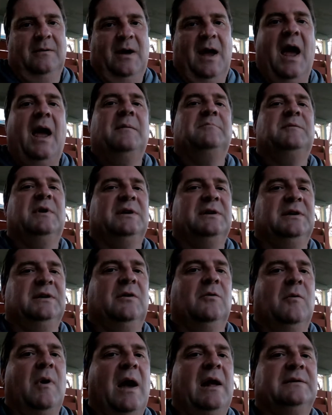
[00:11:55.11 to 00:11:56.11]
I'm going to
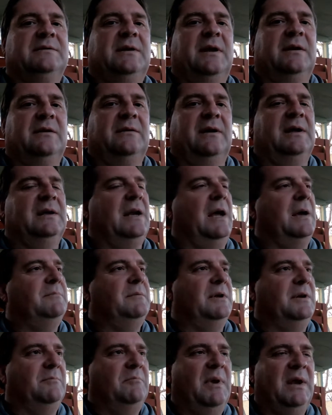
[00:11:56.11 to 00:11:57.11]
go out there and
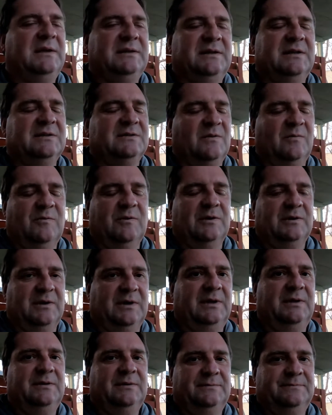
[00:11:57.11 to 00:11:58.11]
I'm going to make this
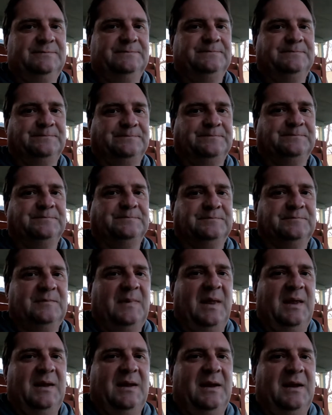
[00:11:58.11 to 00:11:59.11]
work.
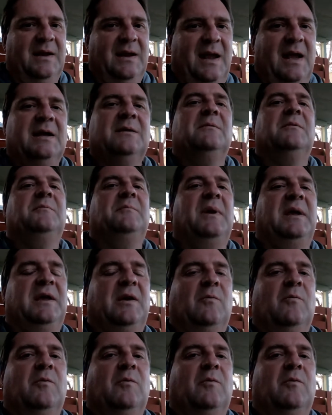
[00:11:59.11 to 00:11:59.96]
I'm going to make it